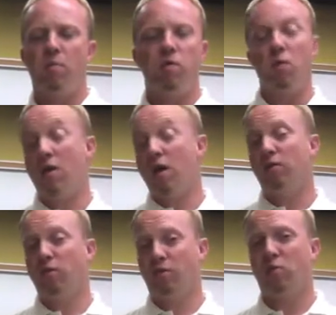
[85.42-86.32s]
Now we
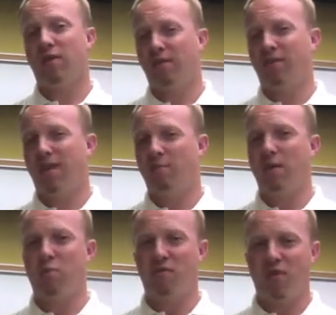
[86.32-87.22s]
also, of course, have to keep
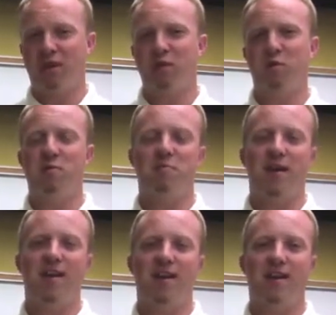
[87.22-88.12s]
that professional,
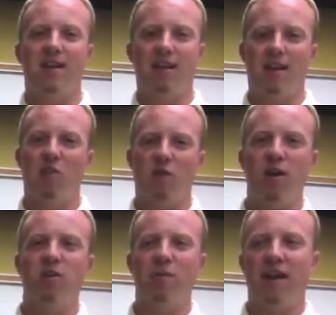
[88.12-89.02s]
but
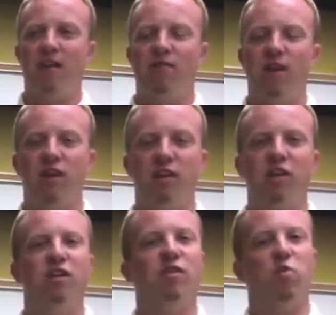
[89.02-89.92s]
grunge by definition is
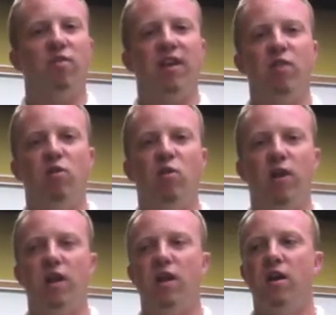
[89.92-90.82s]
just sort of a
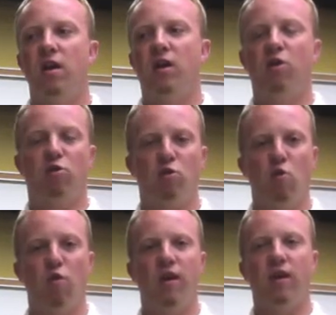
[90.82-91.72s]
dirty,
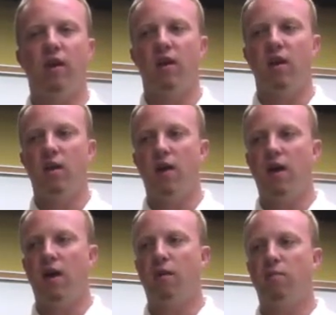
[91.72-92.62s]
distorted,
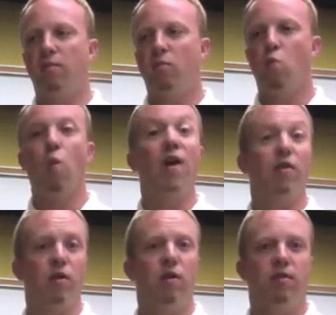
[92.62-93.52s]

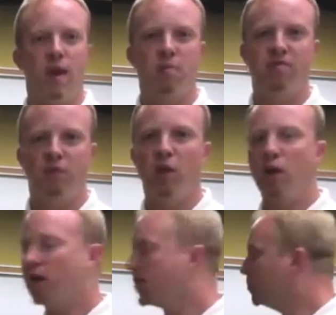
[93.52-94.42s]
weathered type of
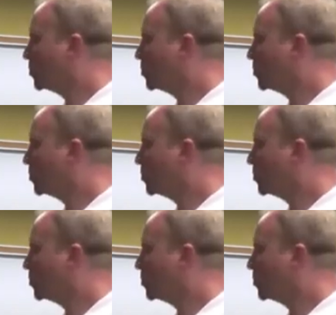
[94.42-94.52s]
look.